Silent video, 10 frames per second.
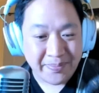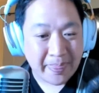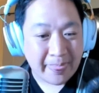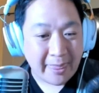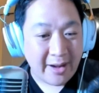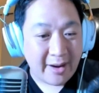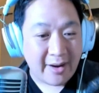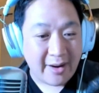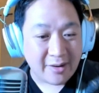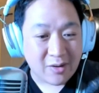
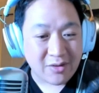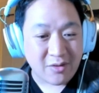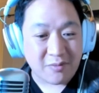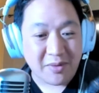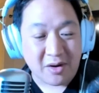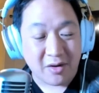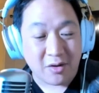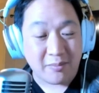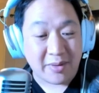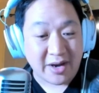Craig Nerds, Ming, are you
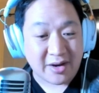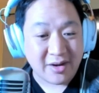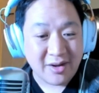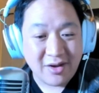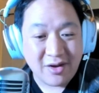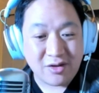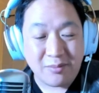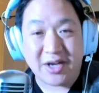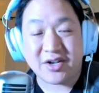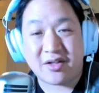going back to
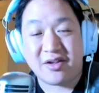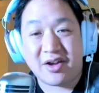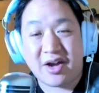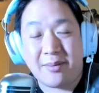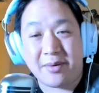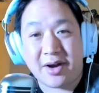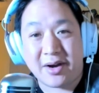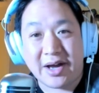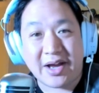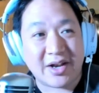Magic City Comic Con?
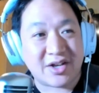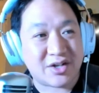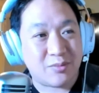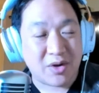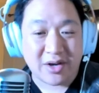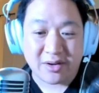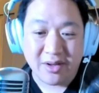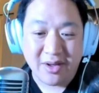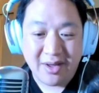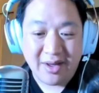I
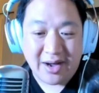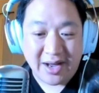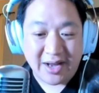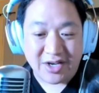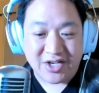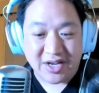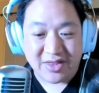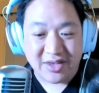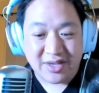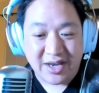gotta check
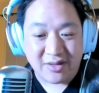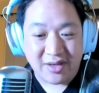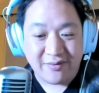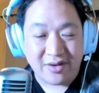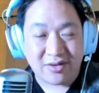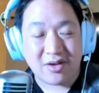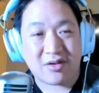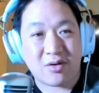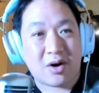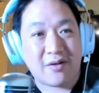the dates. If it does
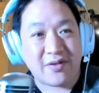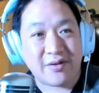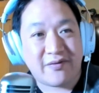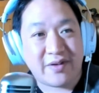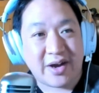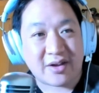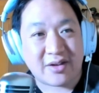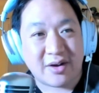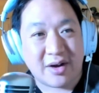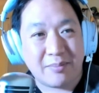go off, in
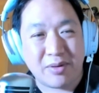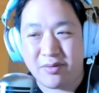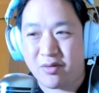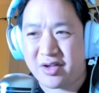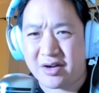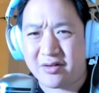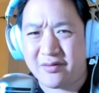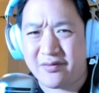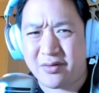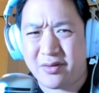fact, I believe they're scheduled
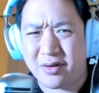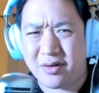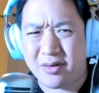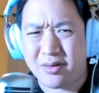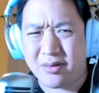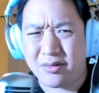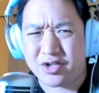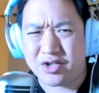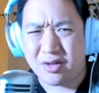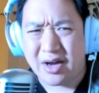for
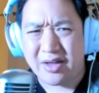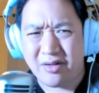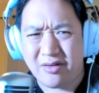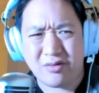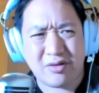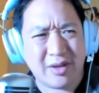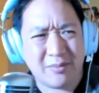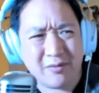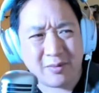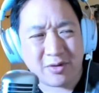July this year. Did they
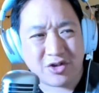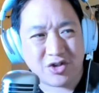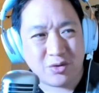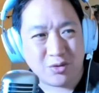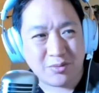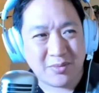move up to June?